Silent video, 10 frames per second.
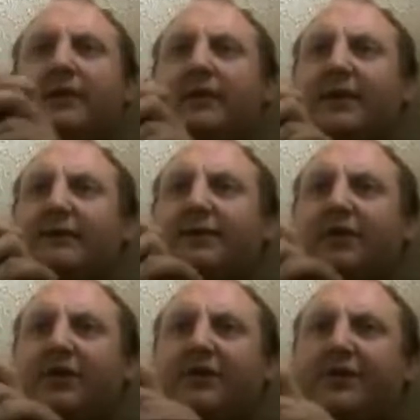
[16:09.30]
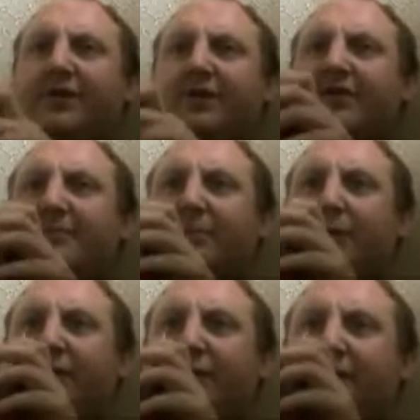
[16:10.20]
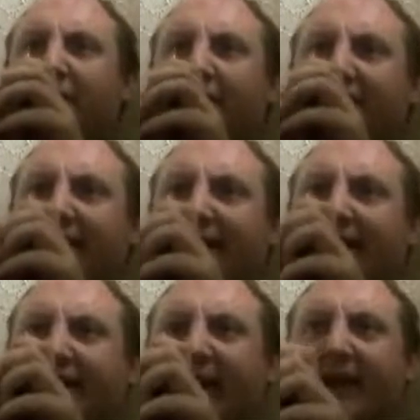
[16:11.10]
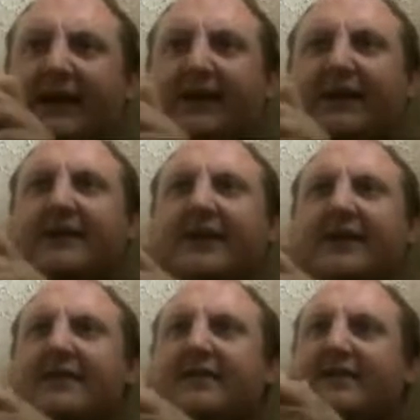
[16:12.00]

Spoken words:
And I'm sort of spotting the ones that I didn't get in the list,